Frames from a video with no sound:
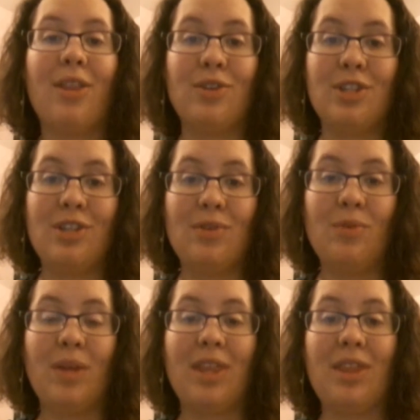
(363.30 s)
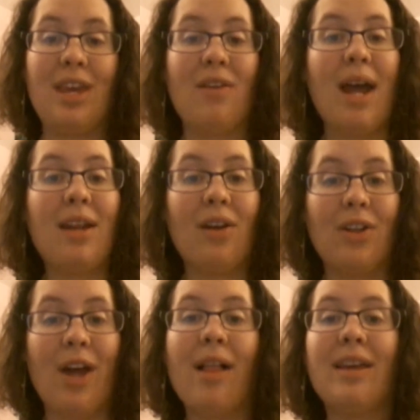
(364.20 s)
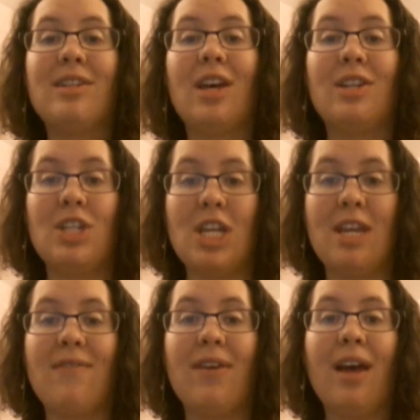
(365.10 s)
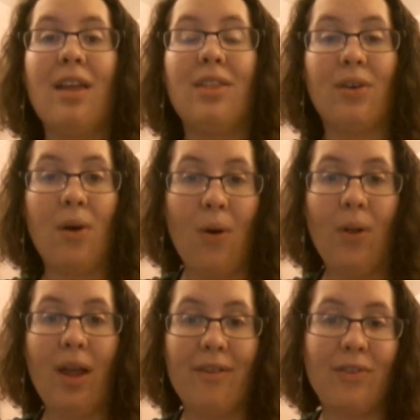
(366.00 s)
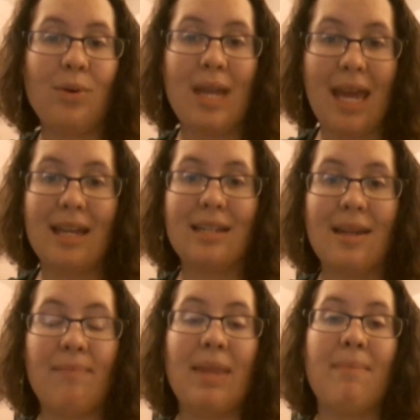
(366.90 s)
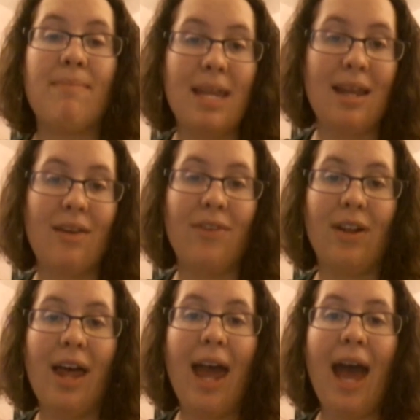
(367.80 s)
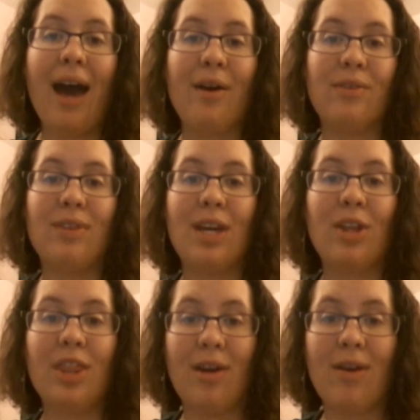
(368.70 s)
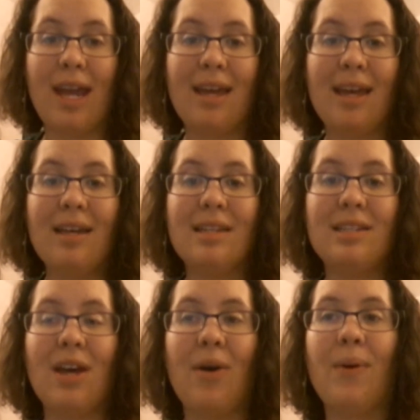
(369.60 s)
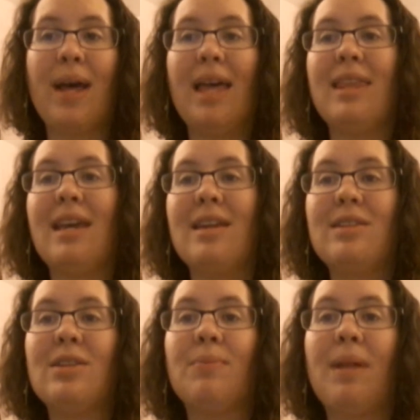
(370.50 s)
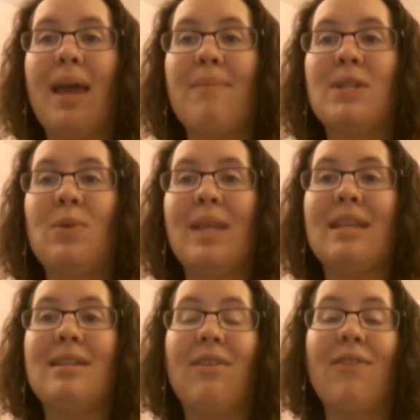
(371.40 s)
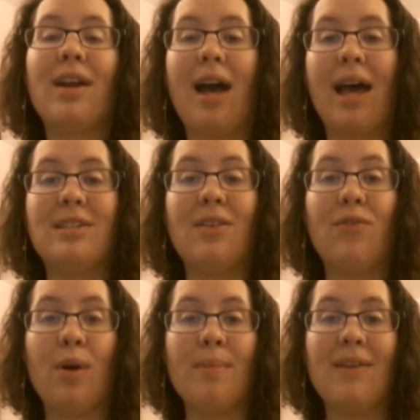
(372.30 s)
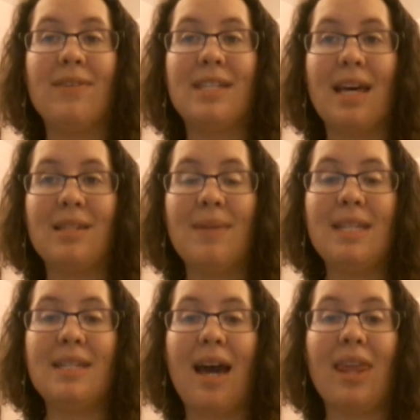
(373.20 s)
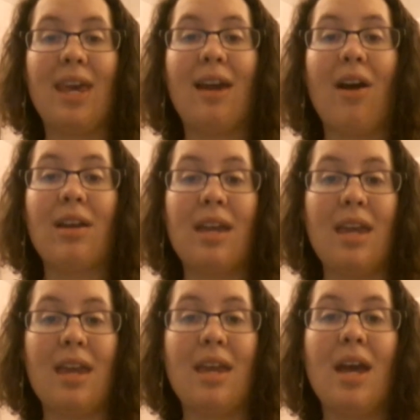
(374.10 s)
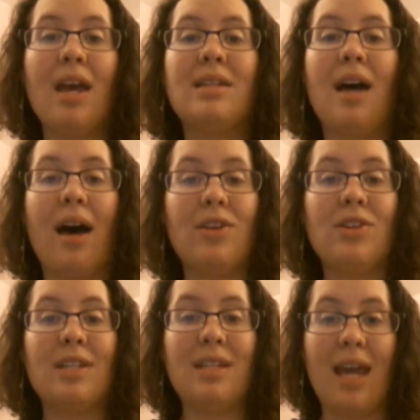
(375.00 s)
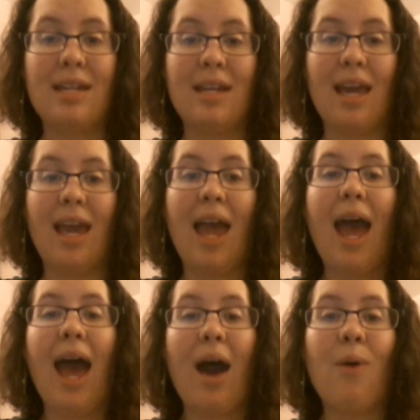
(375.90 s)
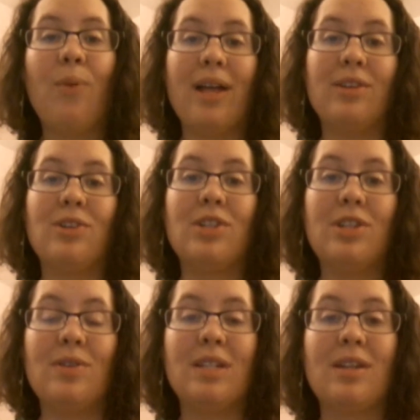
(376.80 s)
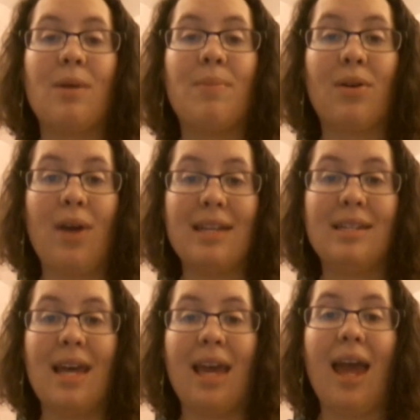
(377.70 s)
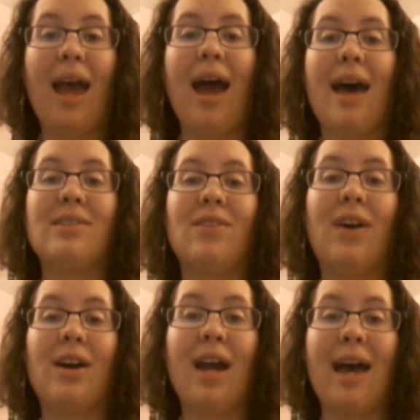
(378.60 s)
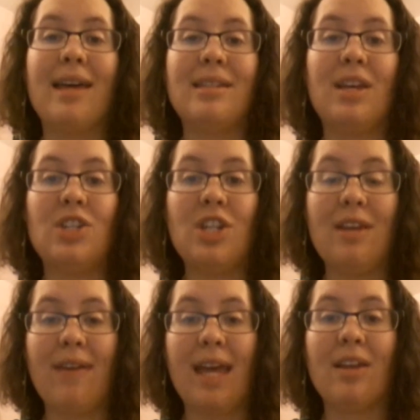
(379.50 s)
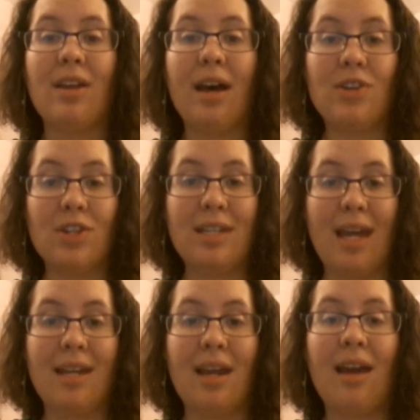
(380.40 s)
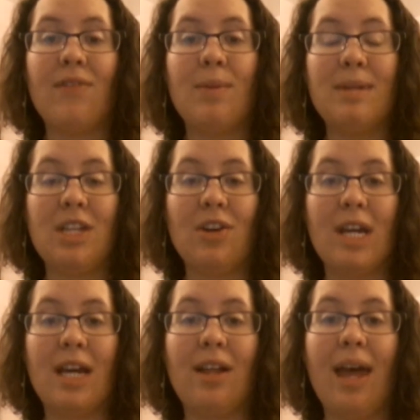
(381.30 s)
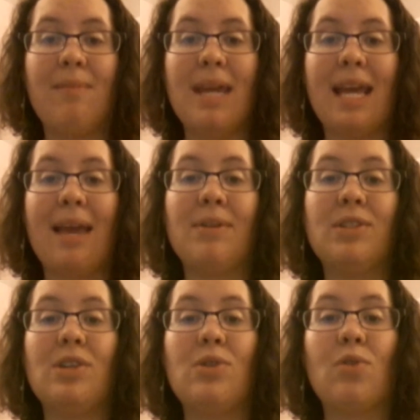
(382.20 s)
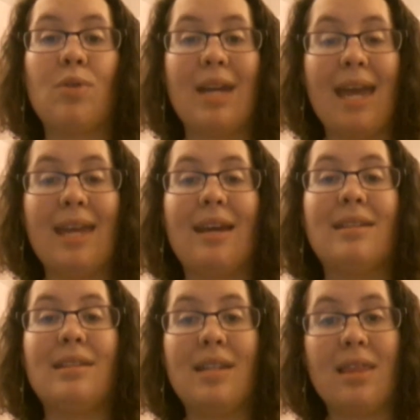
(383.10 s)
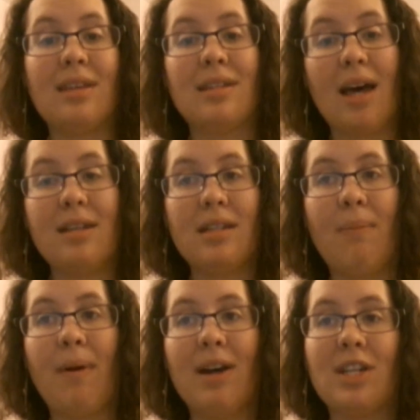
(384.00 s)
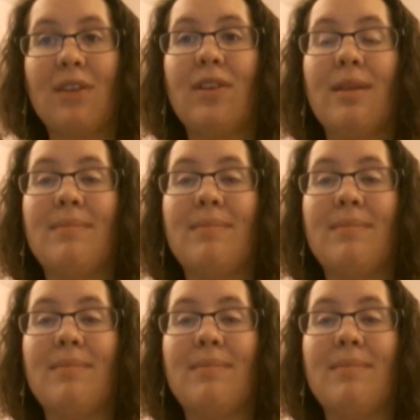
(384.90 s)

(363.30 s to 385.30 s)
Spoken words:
other student with the theoretical knowledge achieve the goal of creating something meaningful out of their theory. So the interplay between the different kinds of formative assessments, I think, are key to understanding how well your students are progressing as far as achieving understanding of the material and being able to create and synthesize a project for